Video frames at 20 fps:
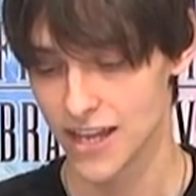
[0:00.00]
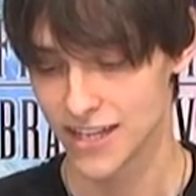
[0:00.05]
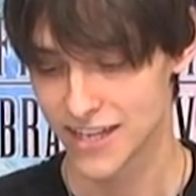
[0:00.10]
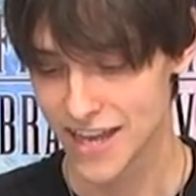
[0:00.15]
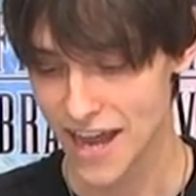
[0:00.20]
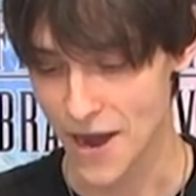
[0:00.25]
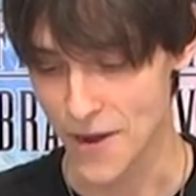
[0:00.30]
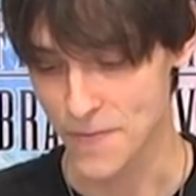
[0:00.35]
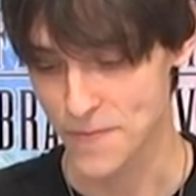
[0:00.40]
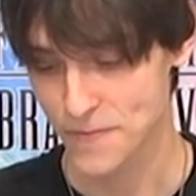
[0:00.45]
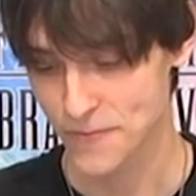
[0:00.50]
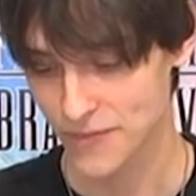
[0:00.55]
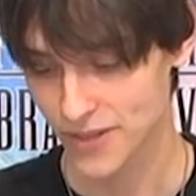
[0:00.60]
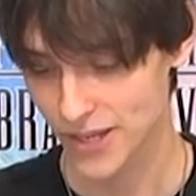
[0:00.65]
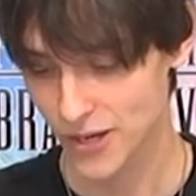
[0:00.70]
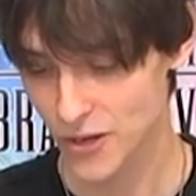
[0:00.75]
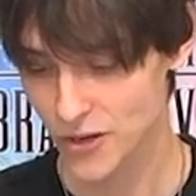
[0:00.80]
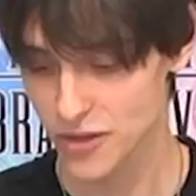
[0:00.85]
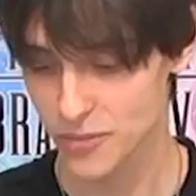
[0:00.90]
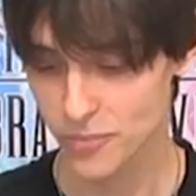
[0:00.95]
Now,
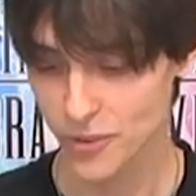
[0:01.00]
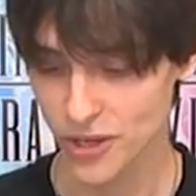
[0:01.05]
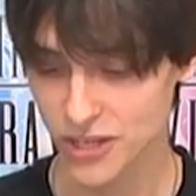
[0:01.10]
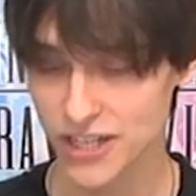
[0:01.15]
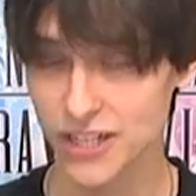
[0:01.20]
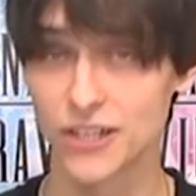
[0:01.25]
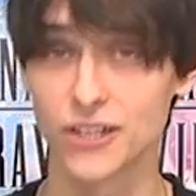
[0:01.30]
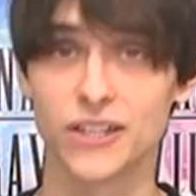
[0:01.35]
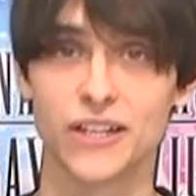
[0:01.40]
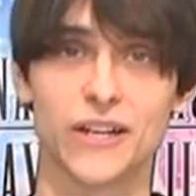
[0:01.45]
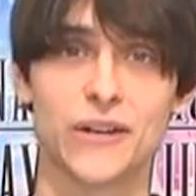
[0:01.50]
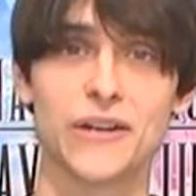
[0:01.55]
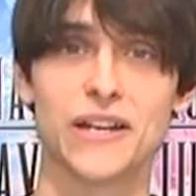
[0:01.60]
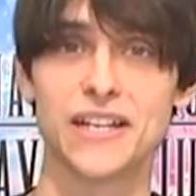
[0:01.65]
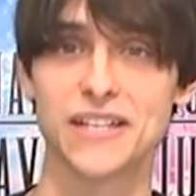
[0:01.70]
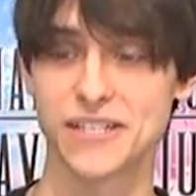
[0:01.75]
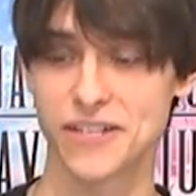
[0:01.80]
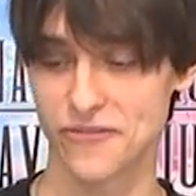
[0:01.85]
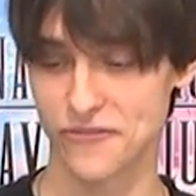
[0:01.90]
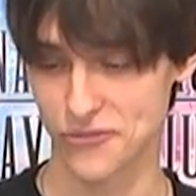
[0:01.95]
here are the
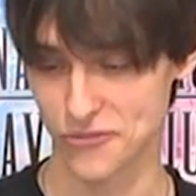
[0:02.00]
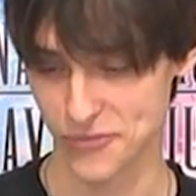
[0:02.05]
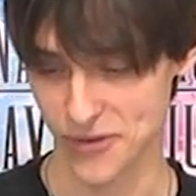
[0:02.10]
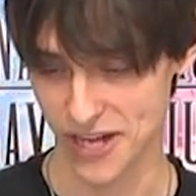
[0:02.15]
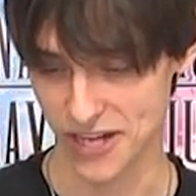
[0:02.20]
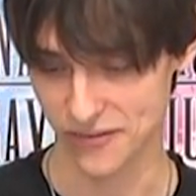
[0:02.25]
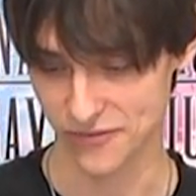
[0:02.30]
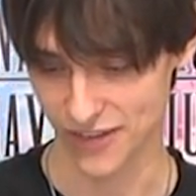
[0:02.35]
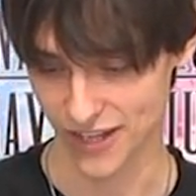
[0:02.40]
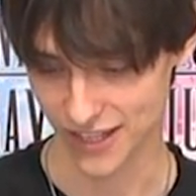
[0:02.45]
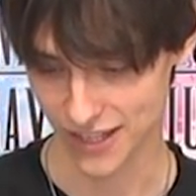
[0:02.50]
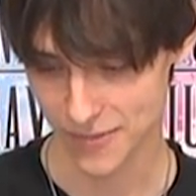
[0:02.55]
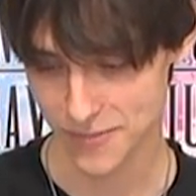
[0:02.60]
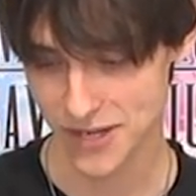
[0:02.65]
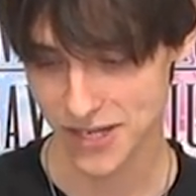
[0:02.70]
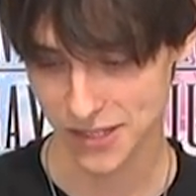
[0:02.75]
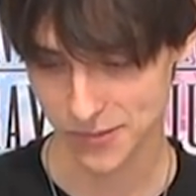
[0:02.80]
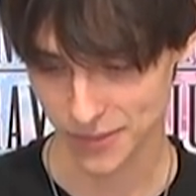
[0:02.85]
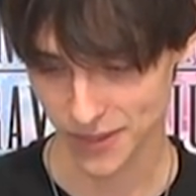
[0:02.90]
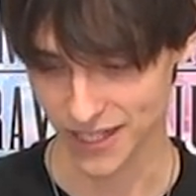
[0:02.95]
particularities of the raid event. Let
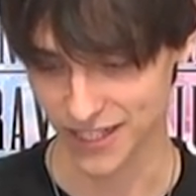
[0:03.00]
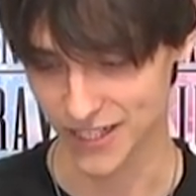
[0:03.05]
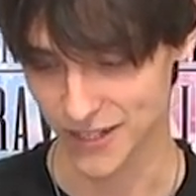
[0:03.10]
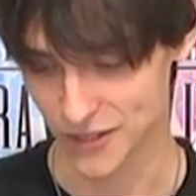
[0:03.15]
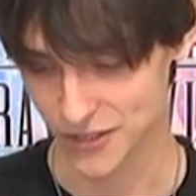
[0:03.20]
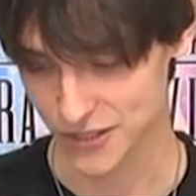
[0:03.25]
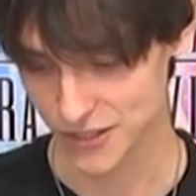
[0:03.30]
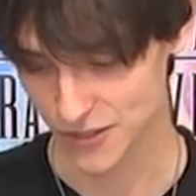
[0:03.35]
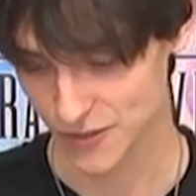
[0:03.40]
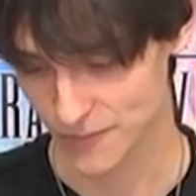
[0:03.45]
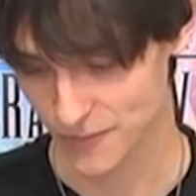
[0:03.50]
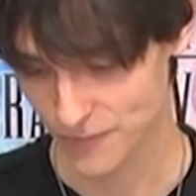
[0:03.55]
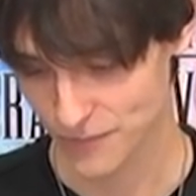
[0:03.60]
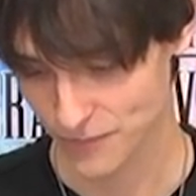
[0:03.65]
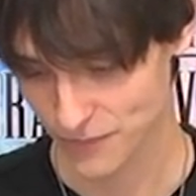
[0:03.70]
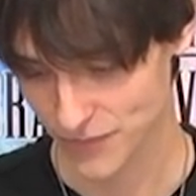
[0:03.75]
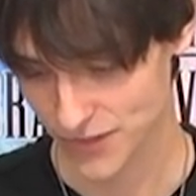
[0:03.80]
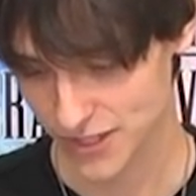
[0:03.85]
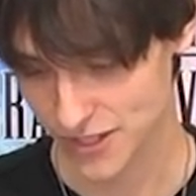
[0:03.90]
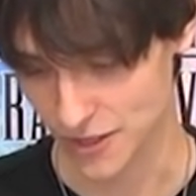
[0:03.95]
me explain it all to you.
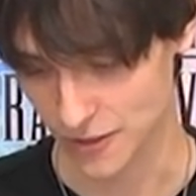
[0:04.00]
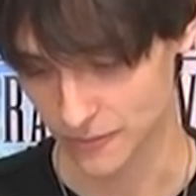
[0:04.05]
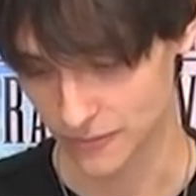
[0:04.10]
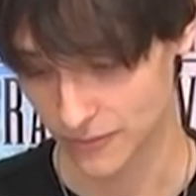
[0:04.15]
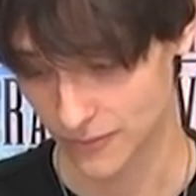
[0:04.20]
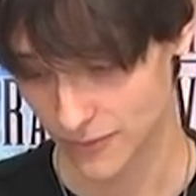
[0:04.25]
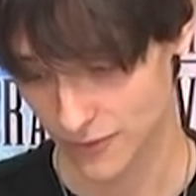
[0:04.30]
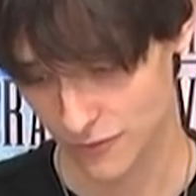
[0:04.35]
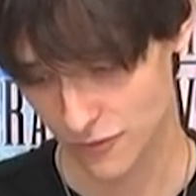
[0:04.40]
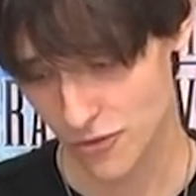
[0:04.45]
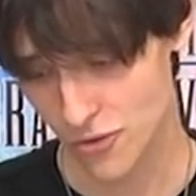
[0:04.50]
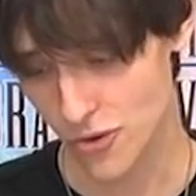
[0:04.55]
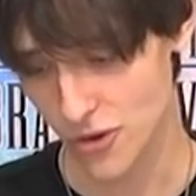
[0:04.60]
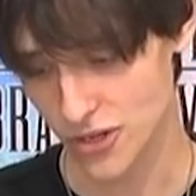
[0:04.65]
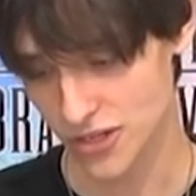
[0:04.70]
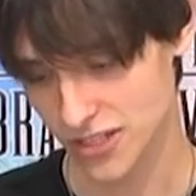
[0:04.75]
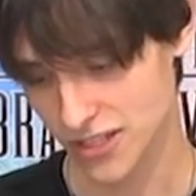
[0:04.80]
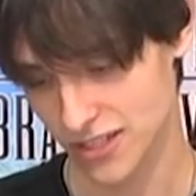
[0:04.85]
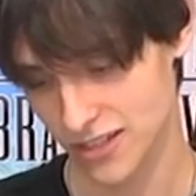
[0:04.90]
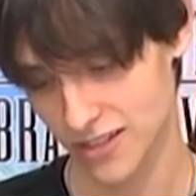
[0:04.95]
So, of
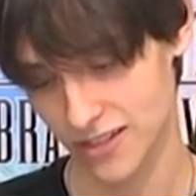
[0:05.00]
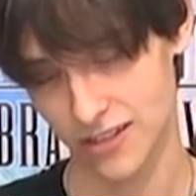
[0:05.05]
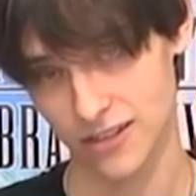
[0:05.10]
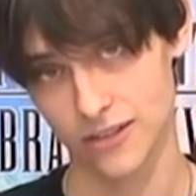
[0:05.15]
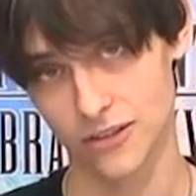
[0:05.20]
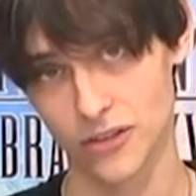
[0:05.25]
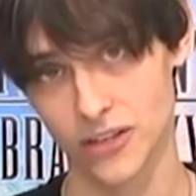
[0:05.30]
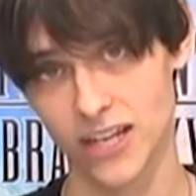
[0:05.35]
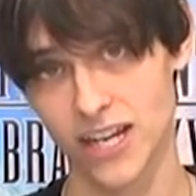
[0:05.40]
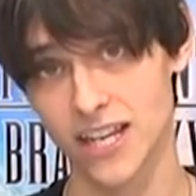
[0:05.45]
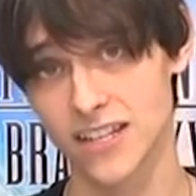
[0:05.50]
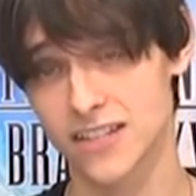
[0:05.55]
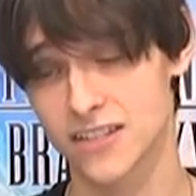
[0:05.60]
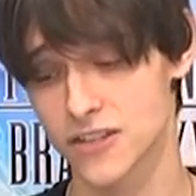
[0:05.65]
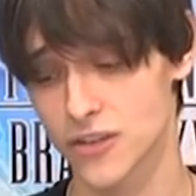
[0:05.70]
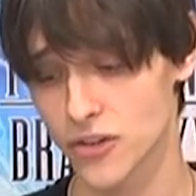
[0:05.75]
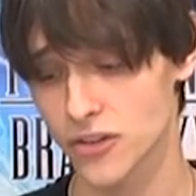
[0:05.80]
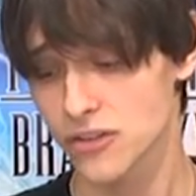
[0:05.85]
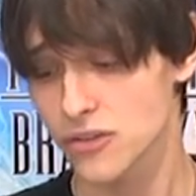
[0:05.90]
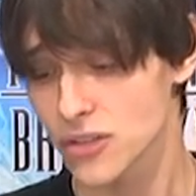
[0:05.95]
course, looking at this
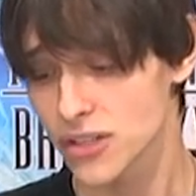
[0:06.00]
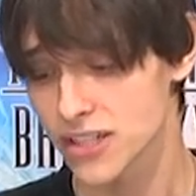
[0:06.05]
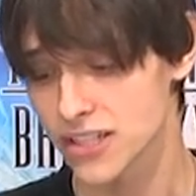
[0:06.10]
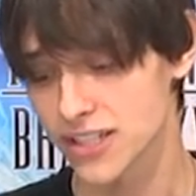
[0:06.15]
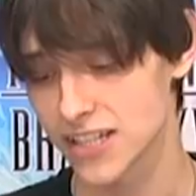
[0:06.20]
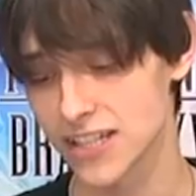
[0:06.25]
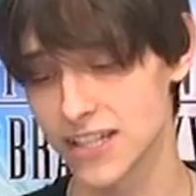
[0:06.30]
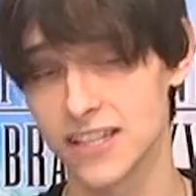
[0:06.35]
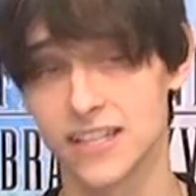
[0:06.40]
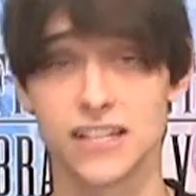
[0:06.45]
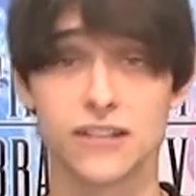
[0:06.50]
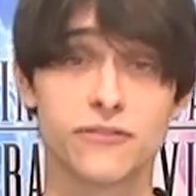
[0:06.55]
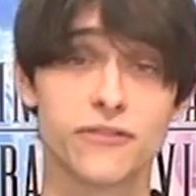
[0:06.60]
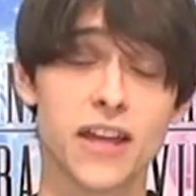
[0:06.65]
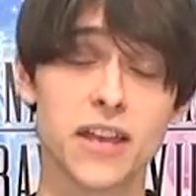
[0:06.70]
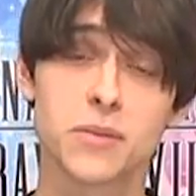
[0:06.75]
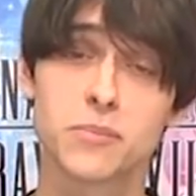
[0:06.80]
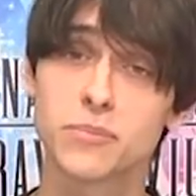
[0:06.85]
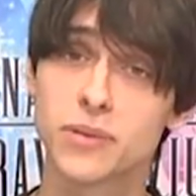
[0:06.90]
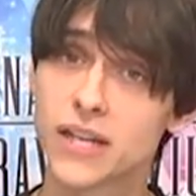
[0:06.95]
notice, you can see the
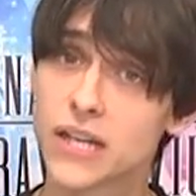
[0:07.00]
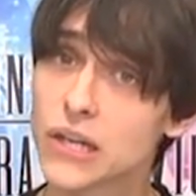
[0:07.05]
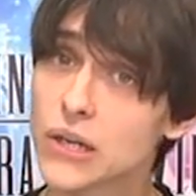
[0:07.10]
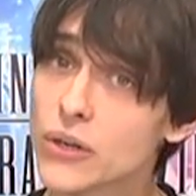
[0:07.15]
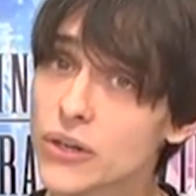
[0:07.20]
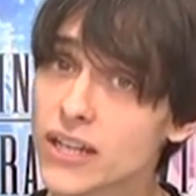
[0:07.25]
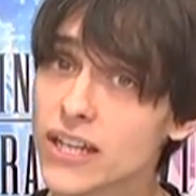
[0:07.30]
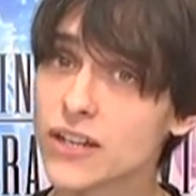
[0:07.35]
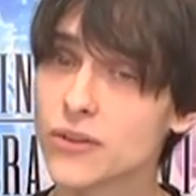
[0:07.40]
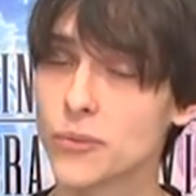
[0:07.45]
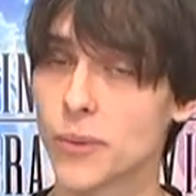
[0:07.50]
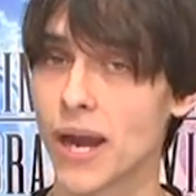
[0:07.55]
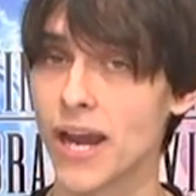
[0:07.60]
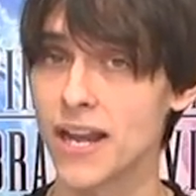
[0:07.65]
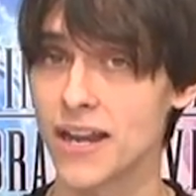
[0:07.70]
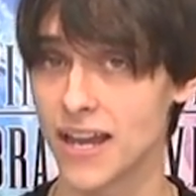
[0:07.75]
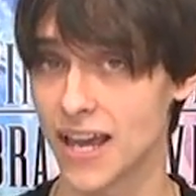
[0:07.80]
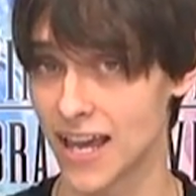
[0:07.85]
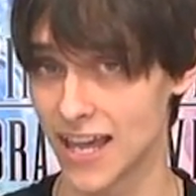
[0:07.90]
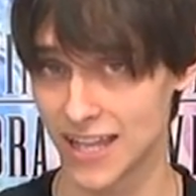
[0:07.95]
event period,
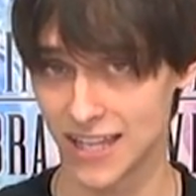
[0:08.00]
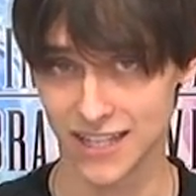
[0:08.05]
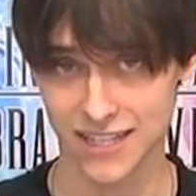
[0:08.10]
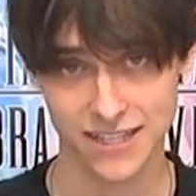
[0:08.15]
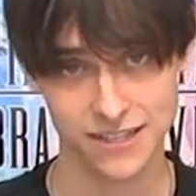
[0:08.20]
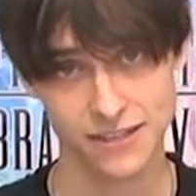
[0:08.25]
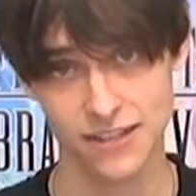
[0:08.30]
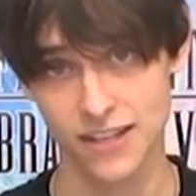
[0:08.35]
right? And